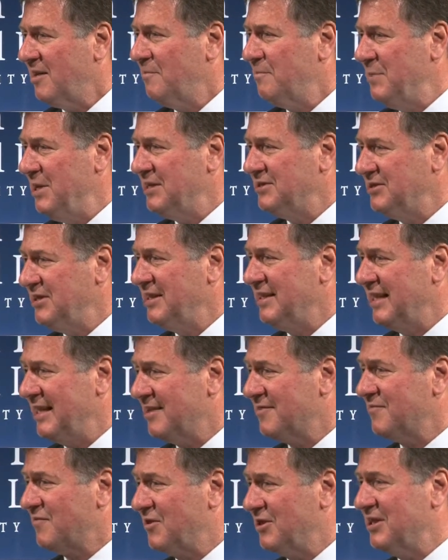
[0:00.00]
pitching
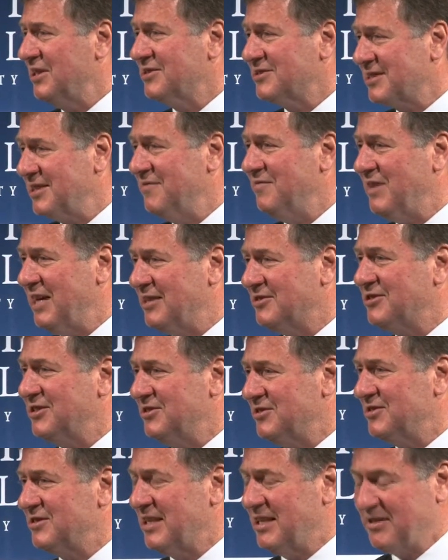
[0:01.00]
in for this
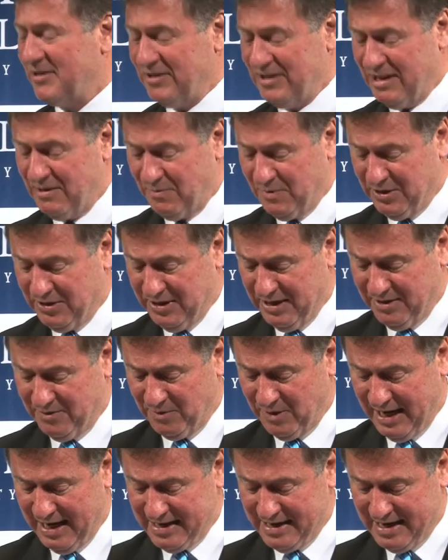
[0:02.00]
convention center that we're in
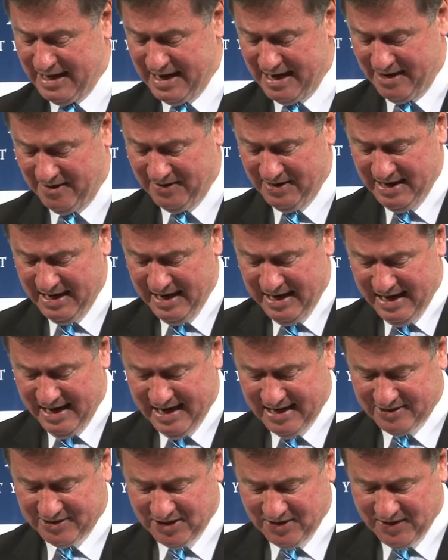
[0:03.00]
right now.
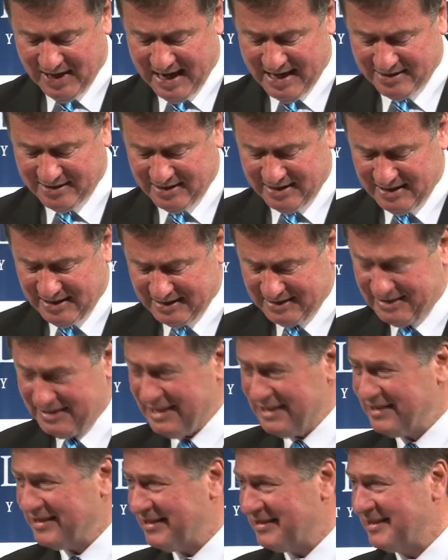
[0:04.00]
And so
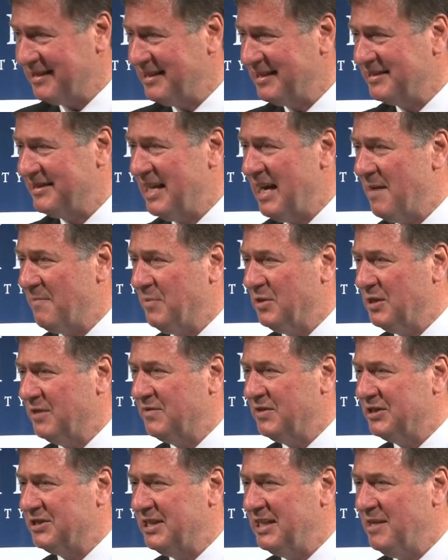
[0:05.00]
this is an example
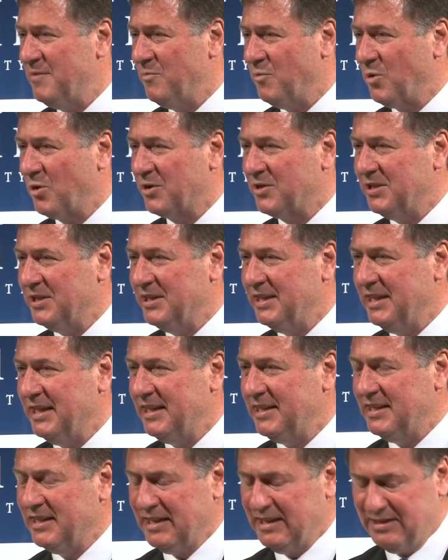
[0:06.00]
of the teamwork you
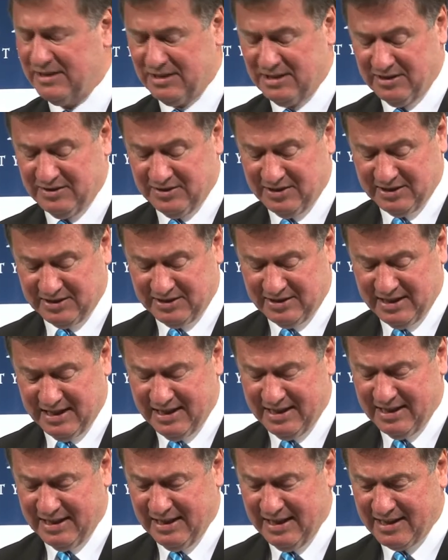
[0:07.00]
need to
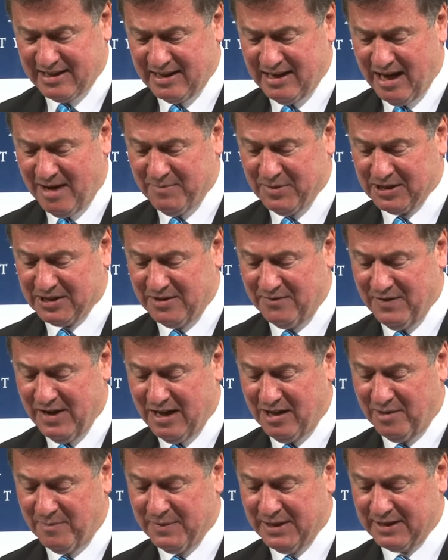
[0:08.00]
succeed in economic
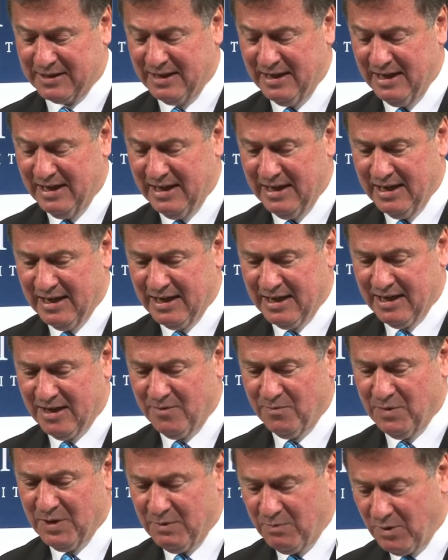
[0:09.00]
development.
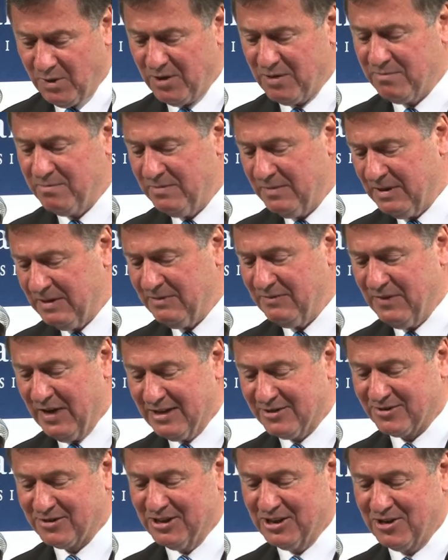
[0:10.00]
We were
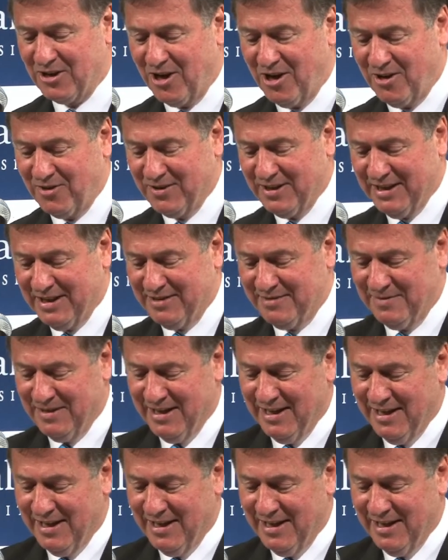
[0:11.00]
eventually called the